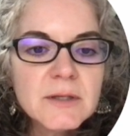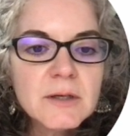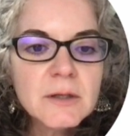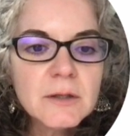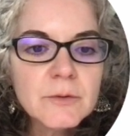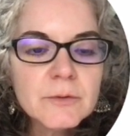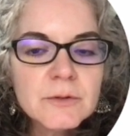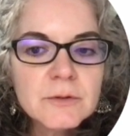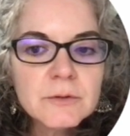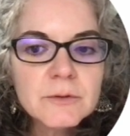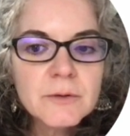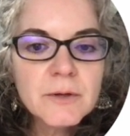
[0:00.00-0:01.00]
a close
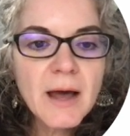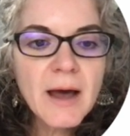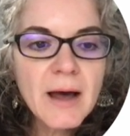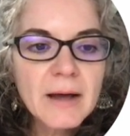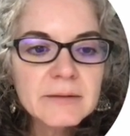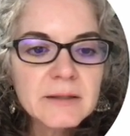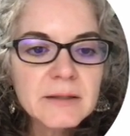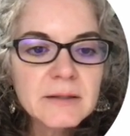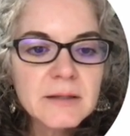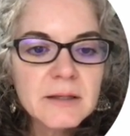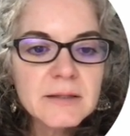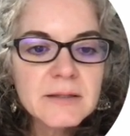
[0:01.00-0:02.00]
look at
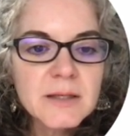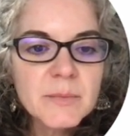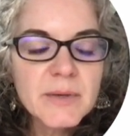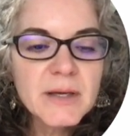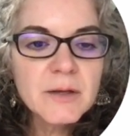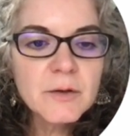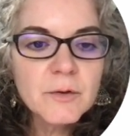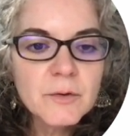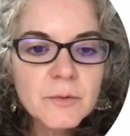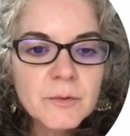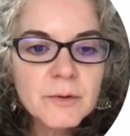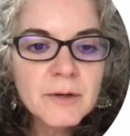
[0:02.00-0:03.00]
the
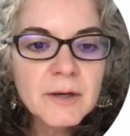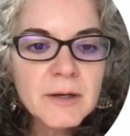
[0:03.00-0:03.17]
CPU.